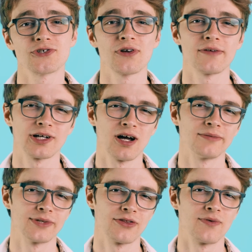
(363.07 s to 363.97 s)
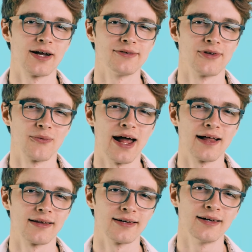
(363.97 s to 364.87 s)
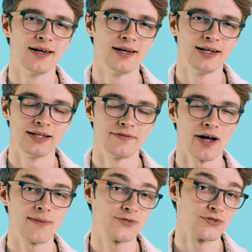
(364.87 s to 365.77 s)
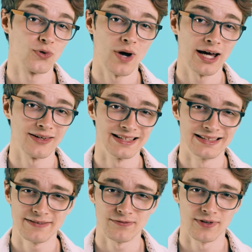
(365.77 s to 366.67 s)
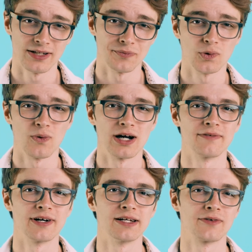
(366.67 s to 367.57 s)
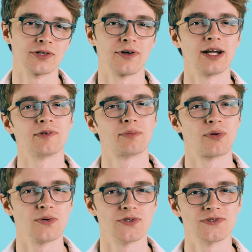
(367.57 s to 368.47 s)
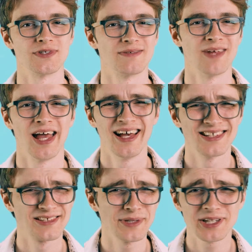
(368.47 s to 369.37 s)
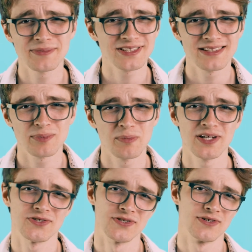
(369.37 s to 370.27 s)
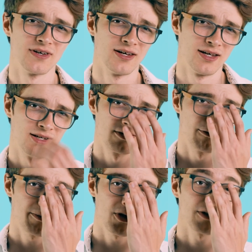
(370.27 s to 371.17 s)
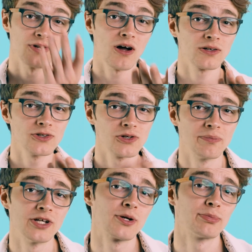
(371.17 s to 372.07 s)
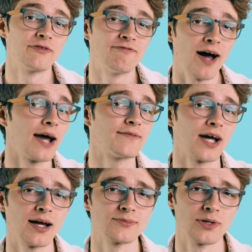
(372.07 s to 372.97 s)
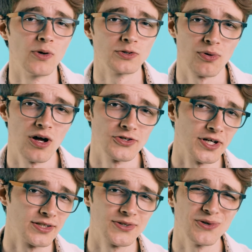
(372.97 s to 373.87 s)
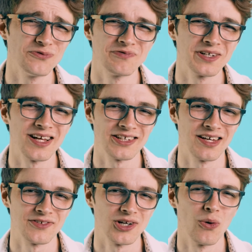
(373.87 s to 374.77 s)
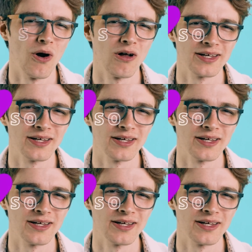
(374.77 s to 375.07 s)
have a common thread and tonality. If the options are wildly different and require very different creative approaches, then submit them as separate pitches. Remember, on Tongal you can pitch up to 5 times on most projects, so don't feel like you have to go all in